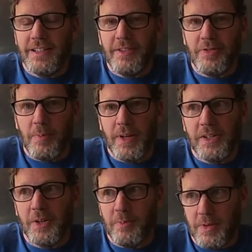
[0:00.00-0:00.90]
lift the
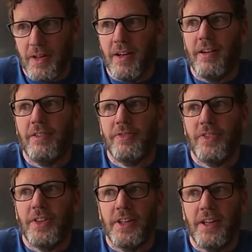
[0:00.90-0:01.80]
big lump
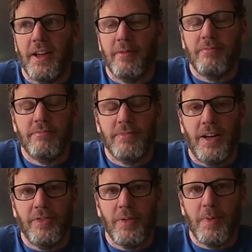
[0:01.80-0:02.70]
off the
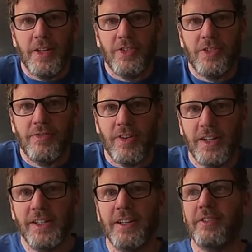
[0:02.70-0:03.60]
bench.
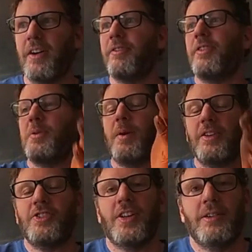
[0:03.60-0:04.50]
Finally got a free
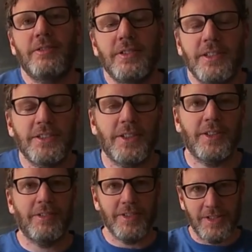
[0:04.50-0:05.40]
bench now,
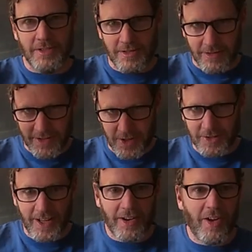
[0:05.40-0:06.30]
so
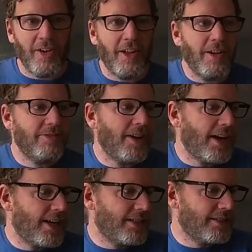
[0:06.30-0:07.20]
took that all off
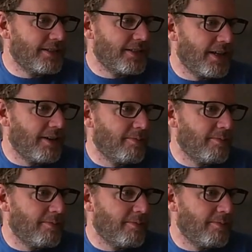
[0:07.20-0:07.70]
and